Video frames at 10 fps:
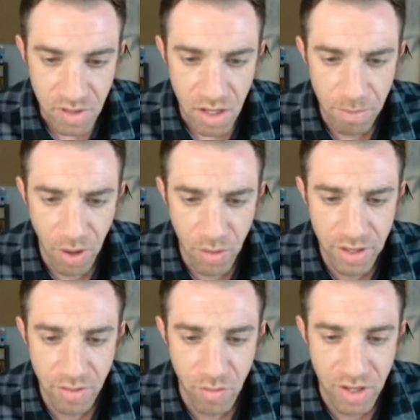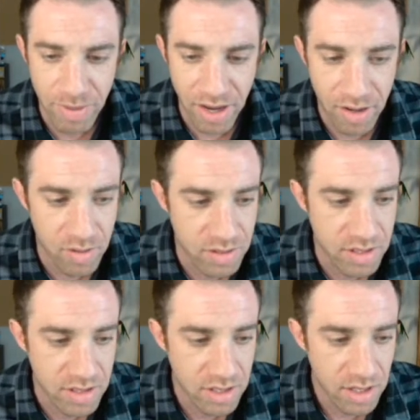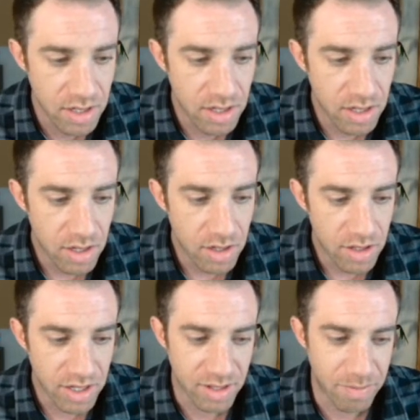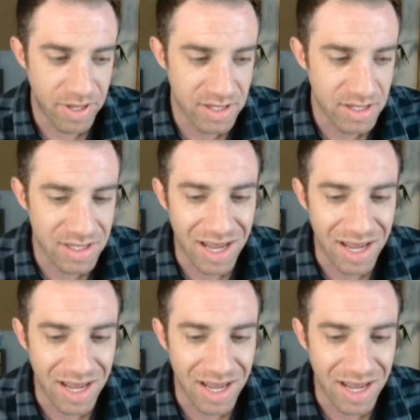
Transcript: Opponent rebounds. Look at the Pistons.